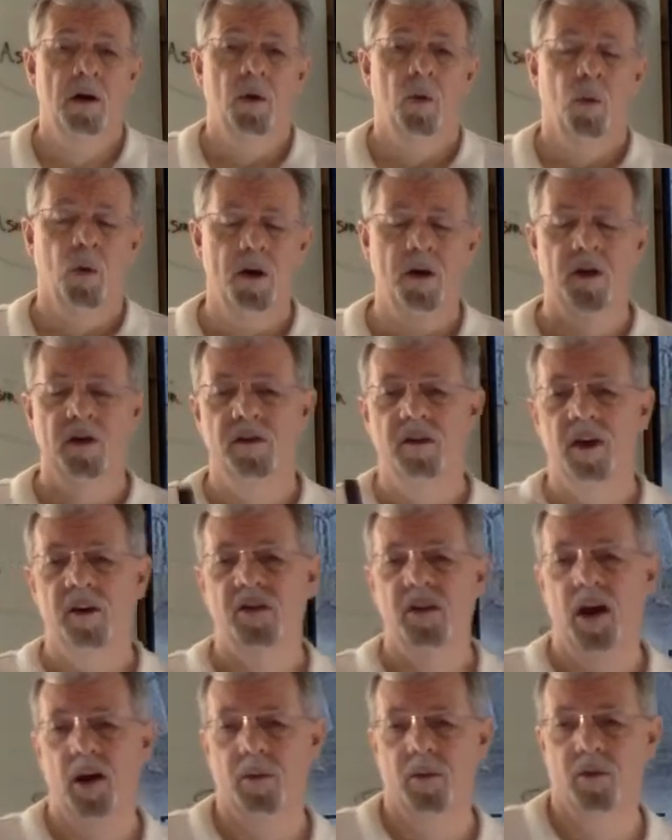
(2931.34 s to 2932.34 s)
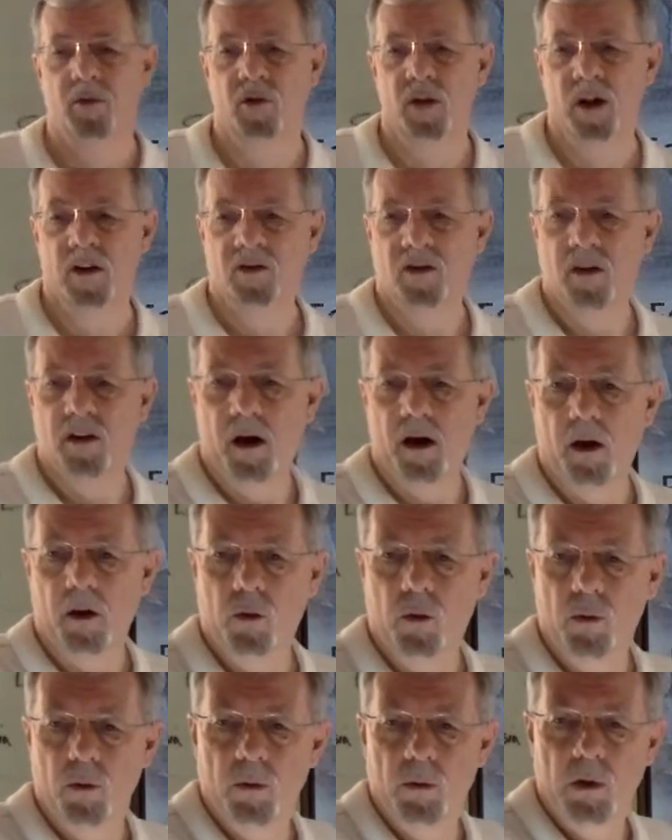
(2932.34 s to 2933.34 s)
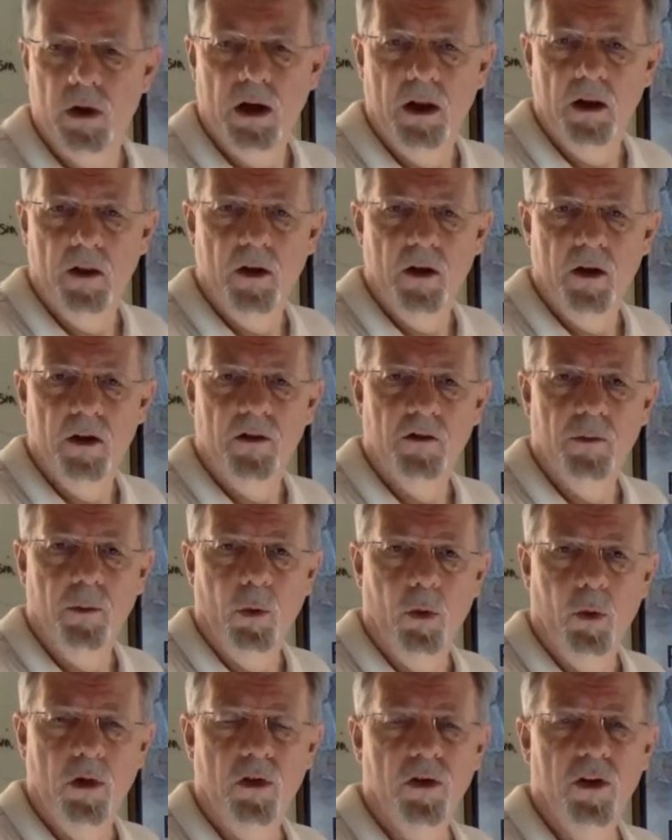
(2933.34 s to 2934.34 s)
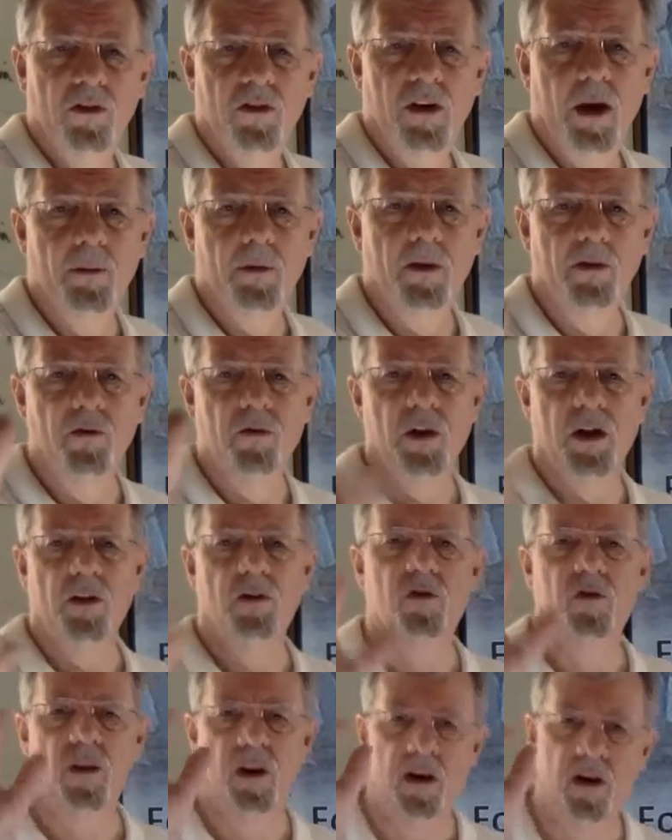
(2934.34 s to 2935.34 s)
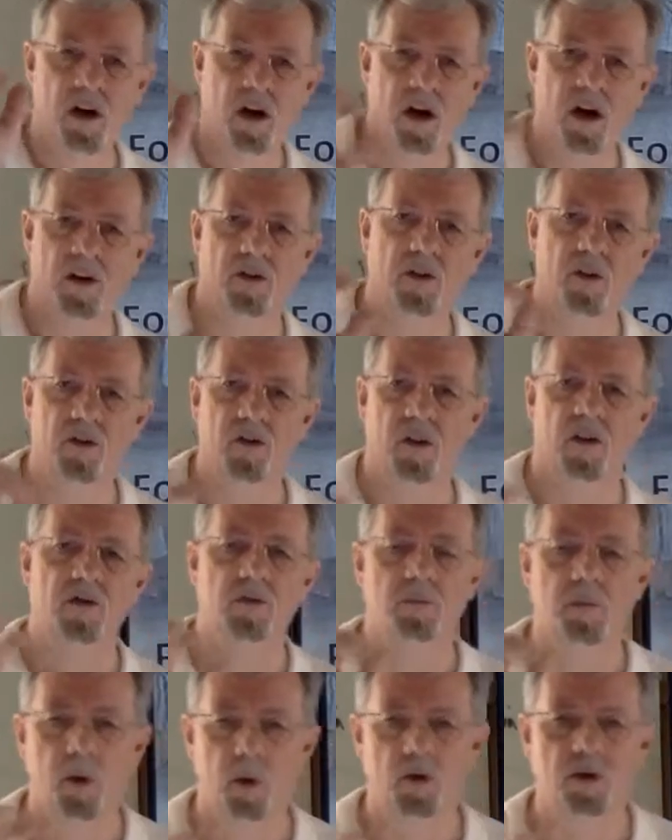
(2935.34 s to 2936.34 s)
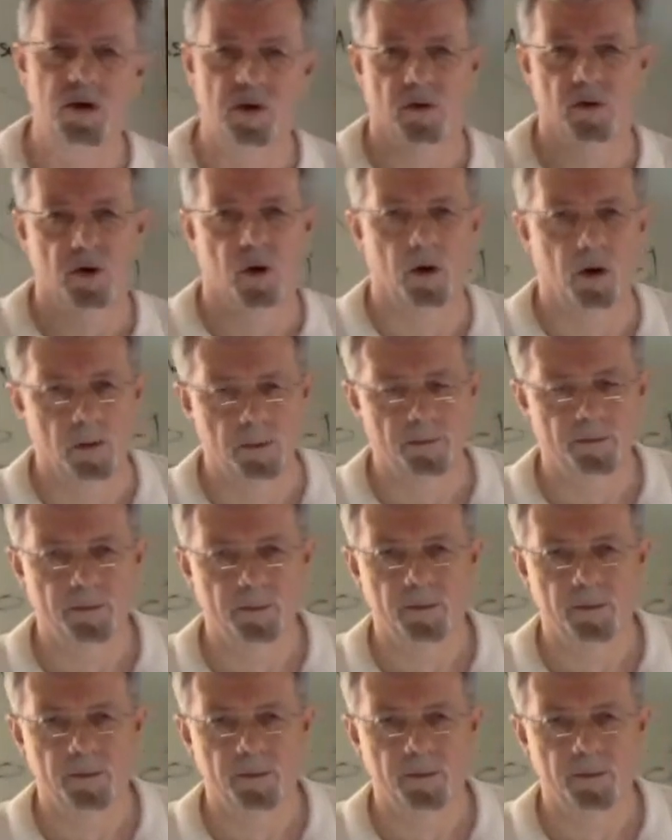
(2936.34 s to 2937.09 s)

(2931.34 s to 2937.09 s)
One of the things I'm convinced, enough in this, but one of the things I'm convinced that causes us most of all